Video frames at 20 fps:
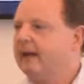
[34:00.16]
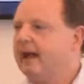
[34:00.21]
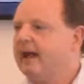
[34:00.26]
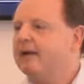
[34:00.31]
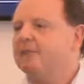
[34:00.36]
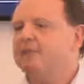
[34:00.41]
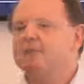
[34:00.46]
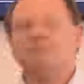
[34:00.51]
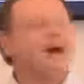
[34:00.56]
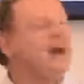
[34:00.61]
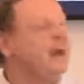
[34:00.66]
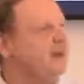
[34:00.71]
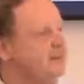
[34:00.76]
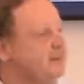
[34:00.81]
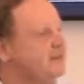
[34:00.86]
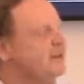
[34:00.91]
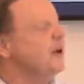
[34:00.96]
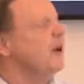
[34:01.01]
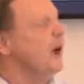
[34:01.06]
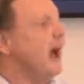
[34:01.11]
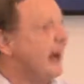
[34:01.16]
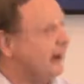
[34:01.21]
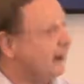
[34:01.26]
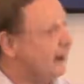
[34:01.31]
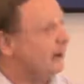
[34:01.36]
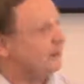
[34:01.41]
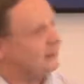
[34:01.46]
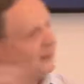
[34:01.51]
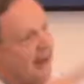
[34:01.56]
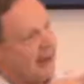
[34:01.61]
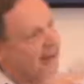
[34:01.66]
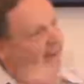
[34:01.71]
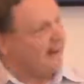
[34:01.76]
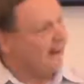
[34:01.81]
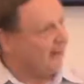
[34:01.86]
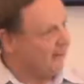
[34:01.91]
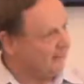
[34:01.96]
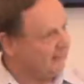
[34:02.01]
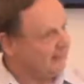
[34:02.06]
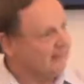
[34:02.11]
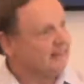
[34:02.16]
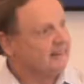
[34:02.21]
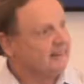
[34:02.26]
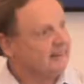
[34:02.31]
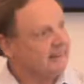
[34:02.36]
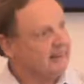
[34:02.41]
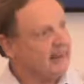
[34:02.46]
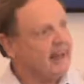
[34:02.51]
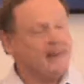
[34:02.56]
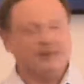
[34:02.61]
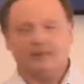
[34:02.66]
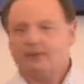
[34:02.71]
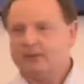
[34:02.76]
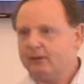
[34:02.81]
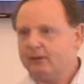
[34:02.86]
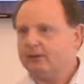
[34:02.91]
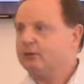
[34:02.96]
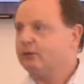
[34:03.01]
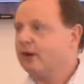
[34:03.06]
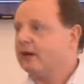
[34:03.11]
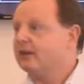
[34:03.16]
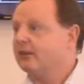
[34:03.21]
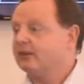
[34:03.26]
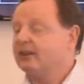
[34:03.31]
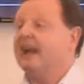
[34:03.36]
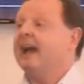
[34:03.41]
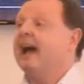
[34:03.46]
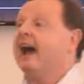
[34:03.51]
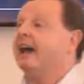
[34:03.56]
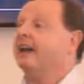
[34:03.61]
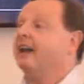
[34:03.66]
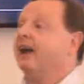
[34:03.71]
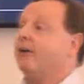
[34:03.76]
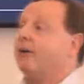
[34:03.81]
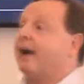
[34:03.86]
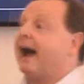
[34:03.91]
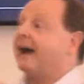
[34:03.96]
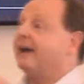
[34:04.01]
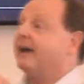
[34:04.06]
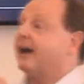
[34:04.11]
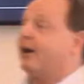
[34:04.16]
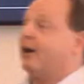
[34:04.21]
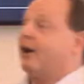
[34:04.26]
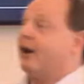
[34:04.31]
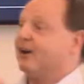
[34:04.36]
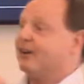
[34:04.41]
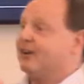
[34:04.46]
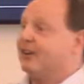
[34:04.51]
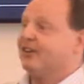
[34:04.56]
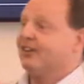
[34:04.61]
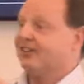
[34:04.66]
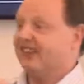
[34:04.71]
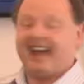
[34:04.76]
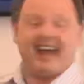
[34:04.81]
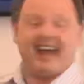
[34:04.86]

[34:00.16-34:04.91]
yeah, my, your adult Ada. Yeah. yeah. We are trying to say, hello adult. are you